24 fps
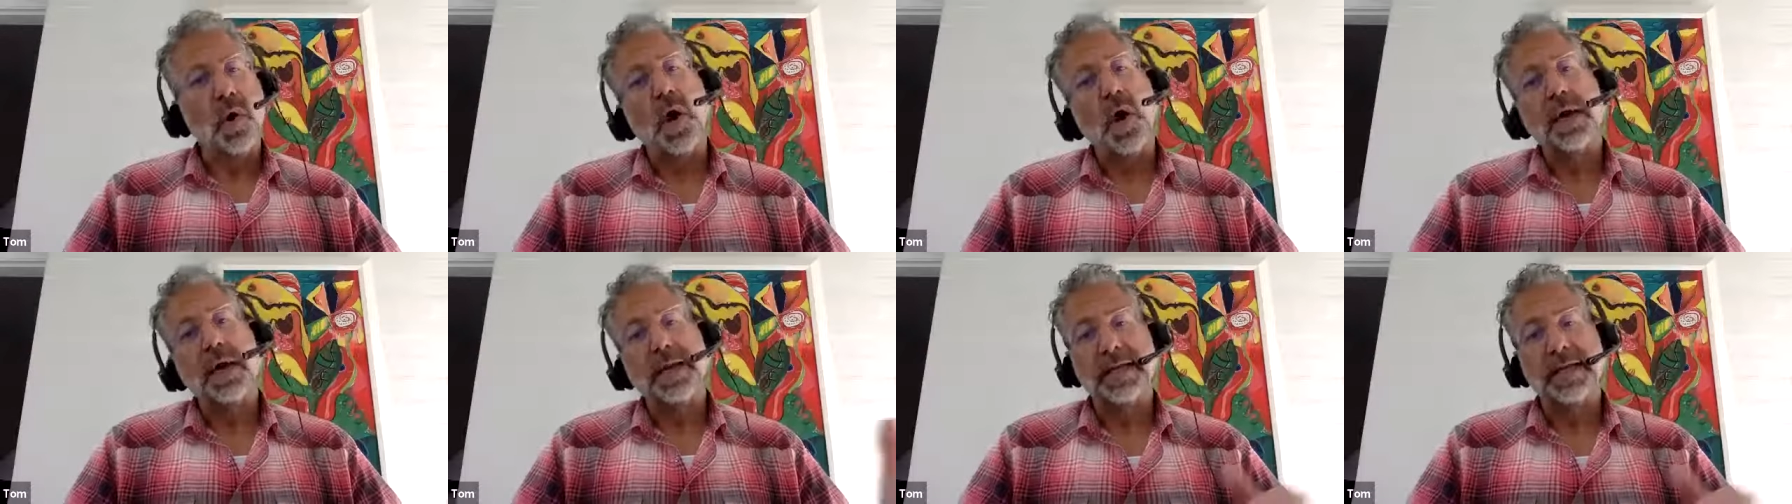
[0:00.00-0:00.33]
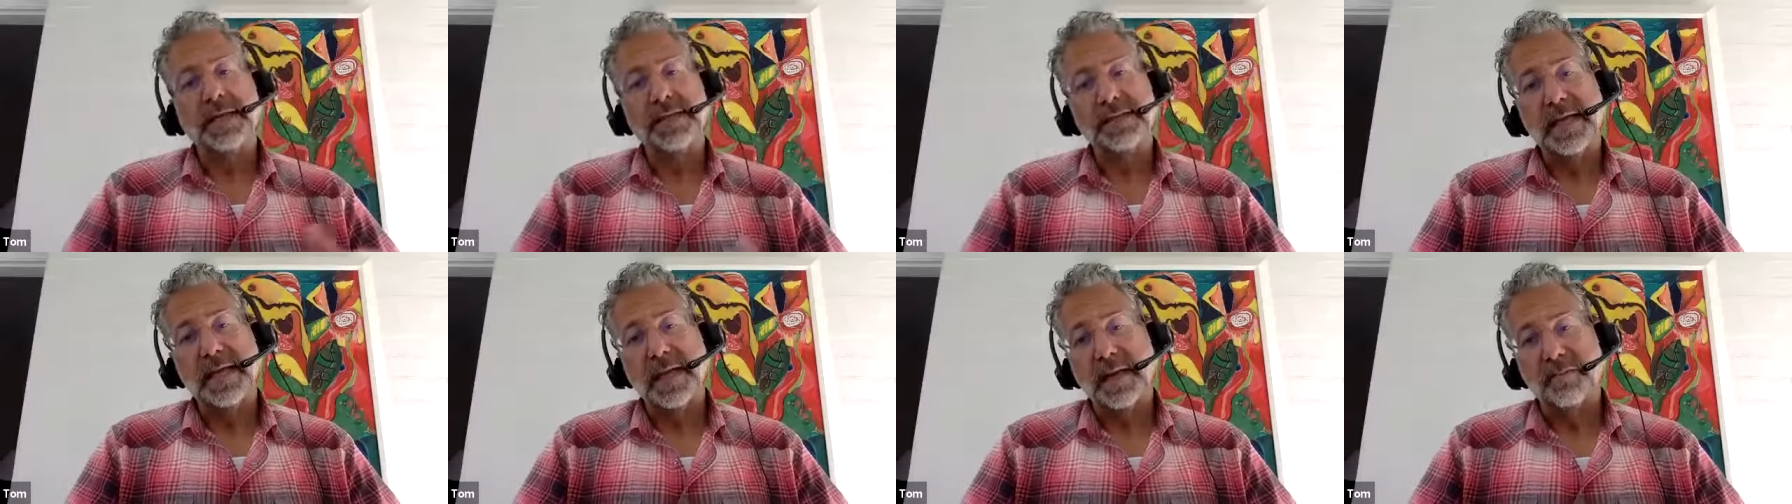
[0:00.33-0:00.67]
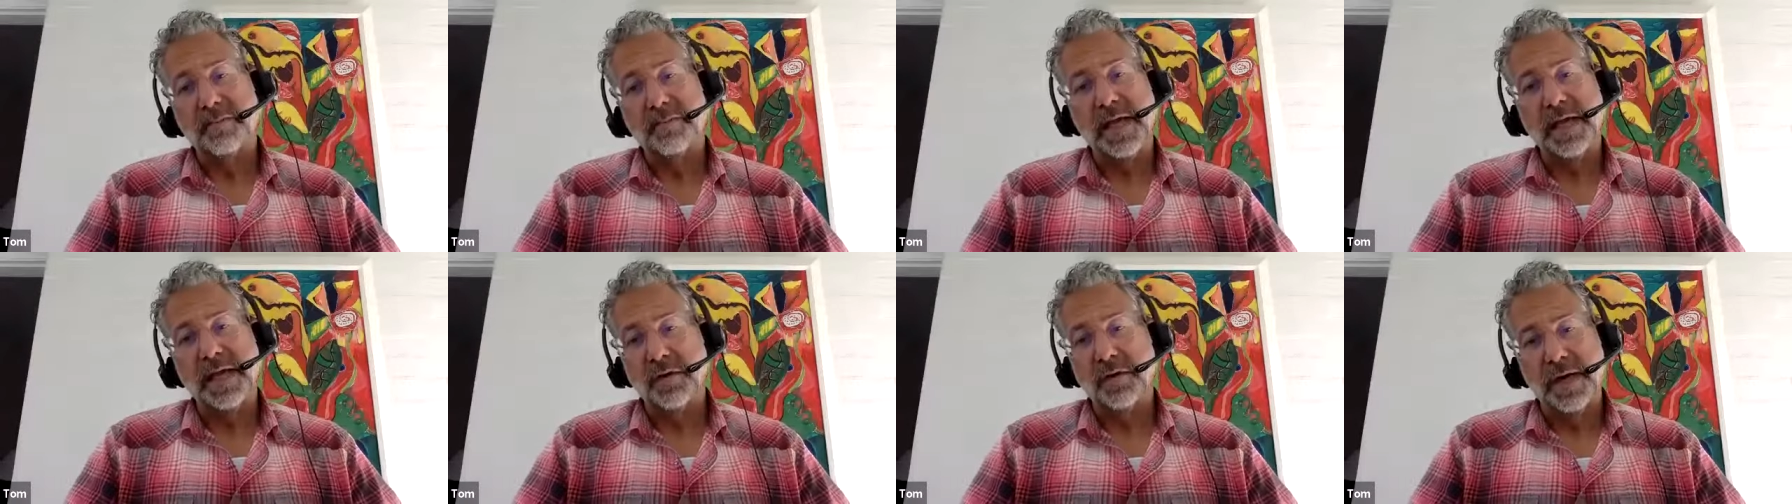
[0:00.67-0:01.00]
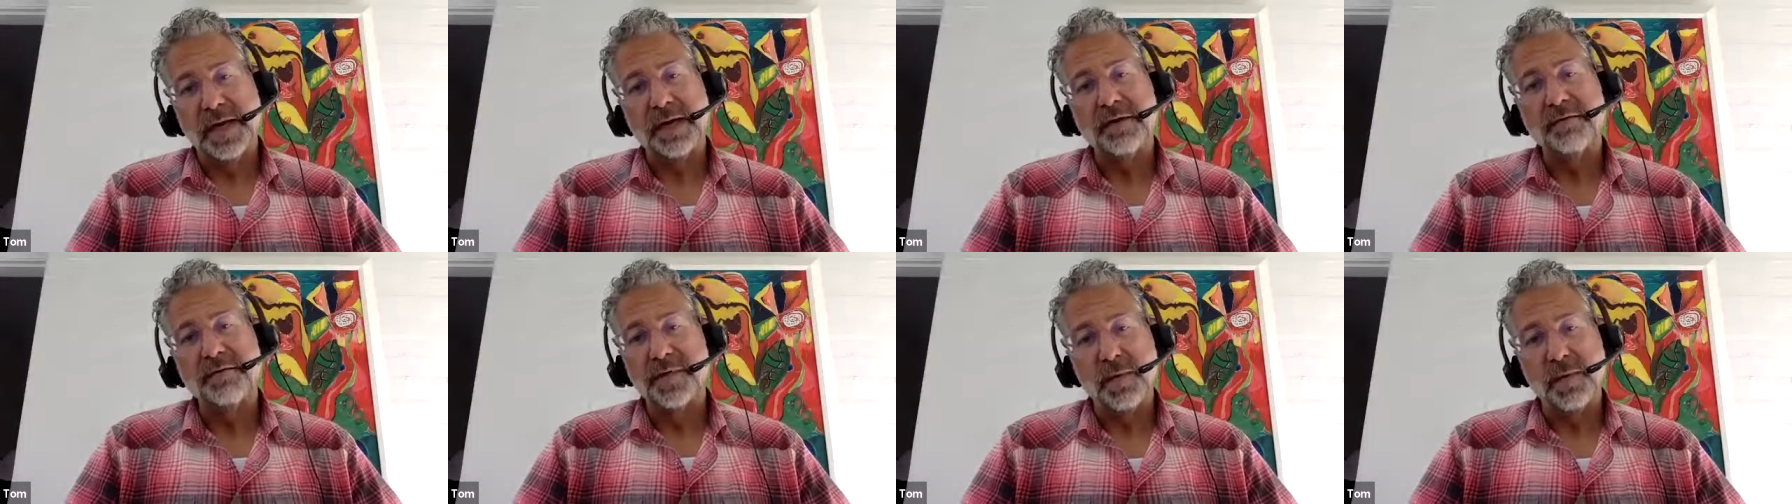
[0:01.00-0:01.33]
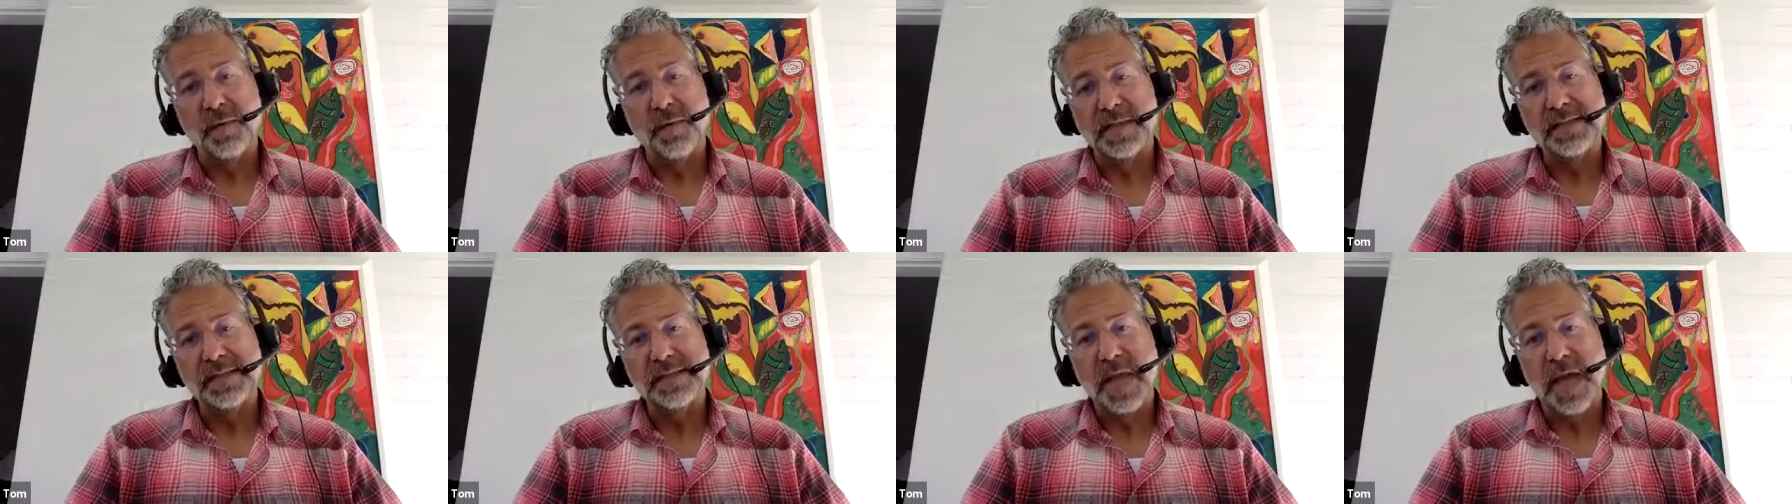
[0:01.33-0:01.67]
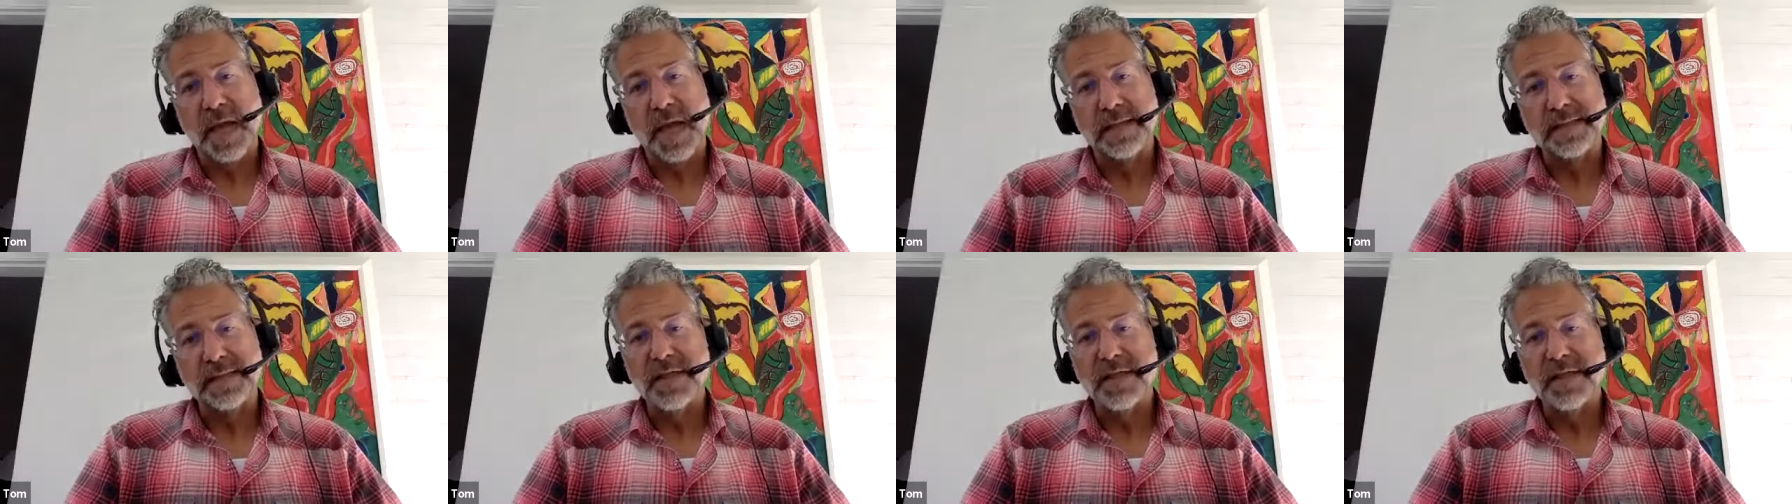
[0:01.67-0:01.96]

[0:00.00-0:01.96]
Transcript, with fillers: audience and a bigger influence on.